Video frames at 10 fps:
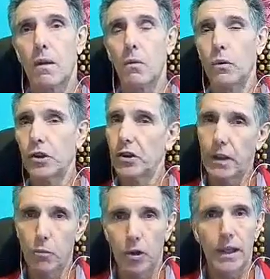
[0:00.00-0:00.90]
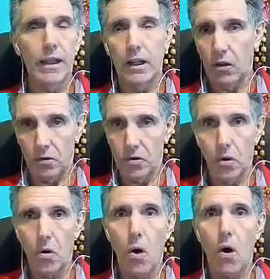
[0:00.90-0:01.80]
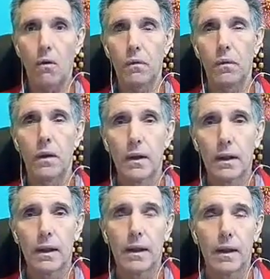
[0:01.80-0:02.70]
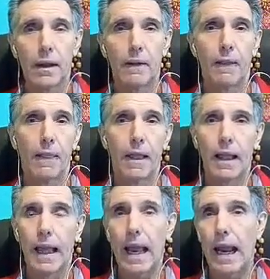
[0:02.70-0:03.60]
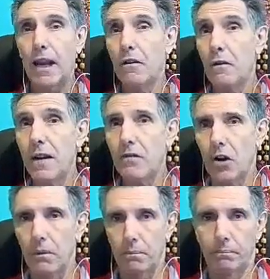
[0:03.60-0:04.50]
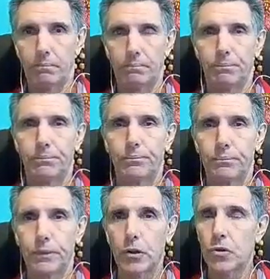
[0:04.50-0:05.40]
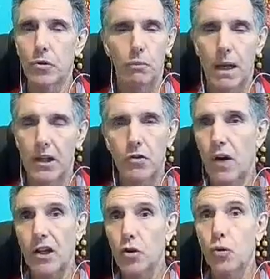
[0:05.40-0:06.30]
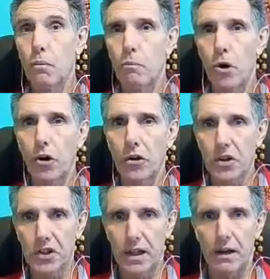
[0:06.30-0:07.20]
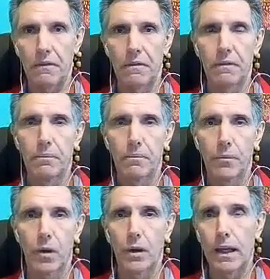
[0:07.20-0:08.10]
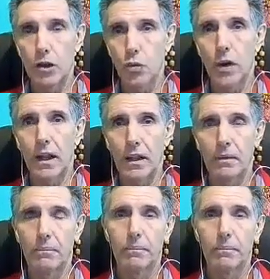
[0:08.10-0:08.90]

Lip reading: which stimulate and also cough, and fever, because your body tries to burn the stuff as well.